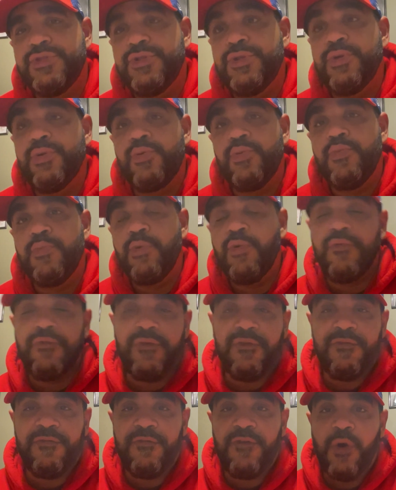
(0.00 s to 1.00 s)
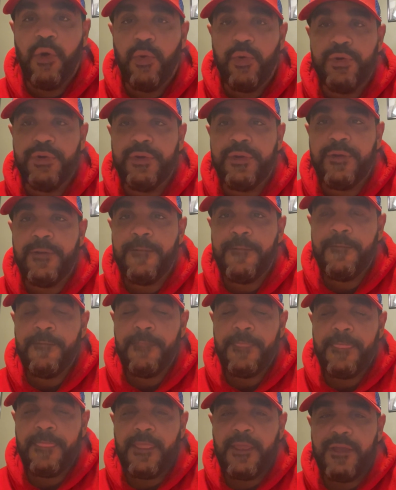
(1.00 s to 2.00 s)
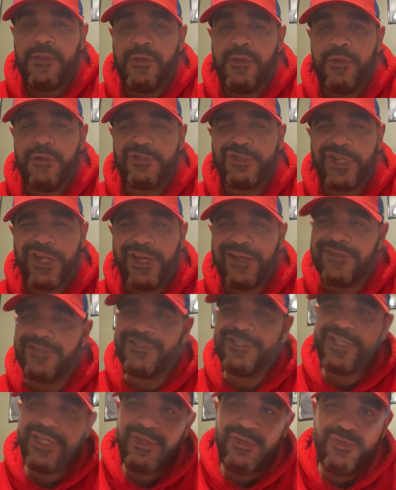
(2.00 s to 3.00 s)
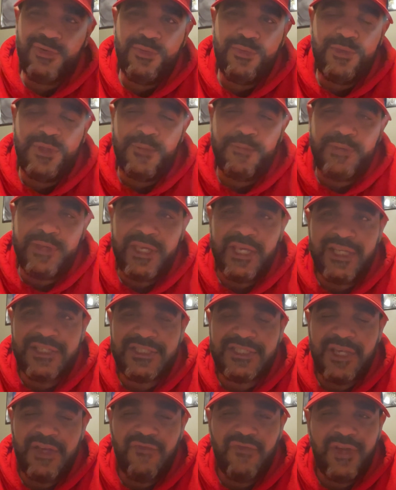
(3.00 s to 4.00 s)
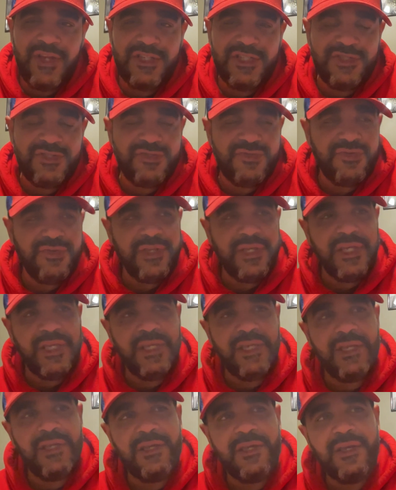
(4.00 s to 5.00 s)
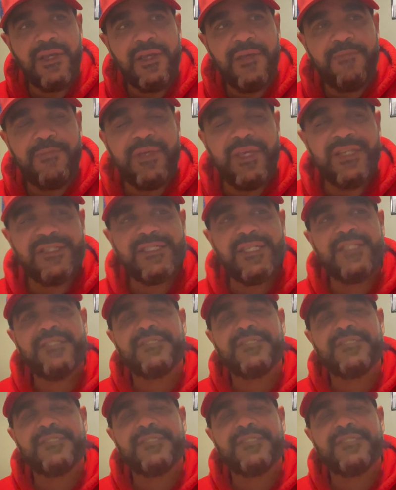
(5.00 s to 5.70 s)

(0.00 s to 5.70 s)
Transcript: do moving forward. You know, should I continue the PSA registry, PSA